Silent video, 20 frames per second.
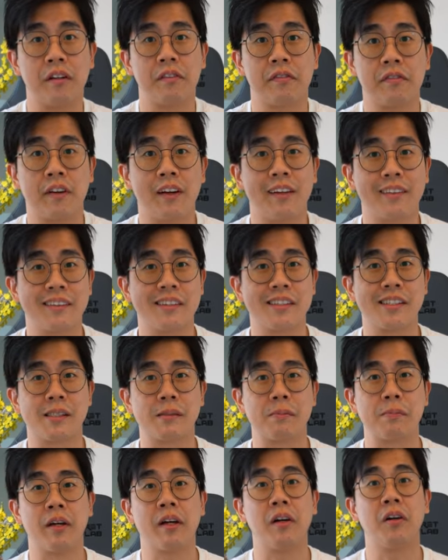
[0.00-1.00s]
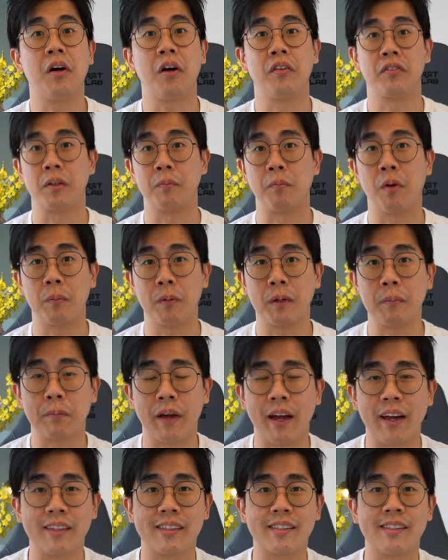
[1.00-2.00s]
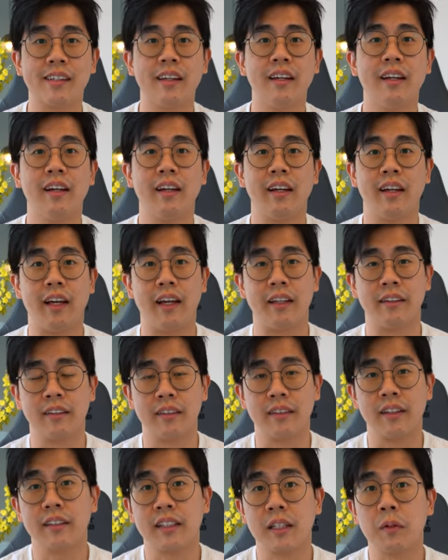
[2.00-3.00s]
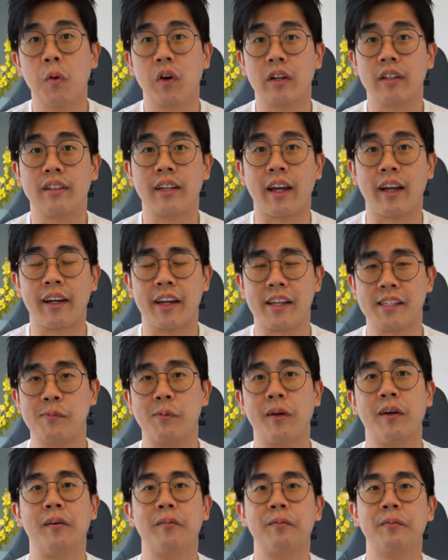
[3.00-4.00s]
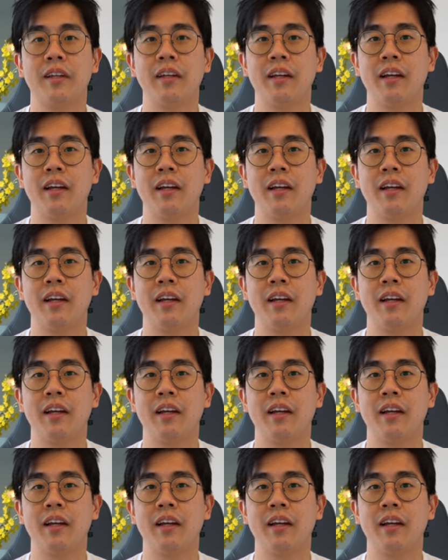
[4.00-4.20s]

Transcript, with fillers: affect the smell of the mopping pads and the dirty water tank as well.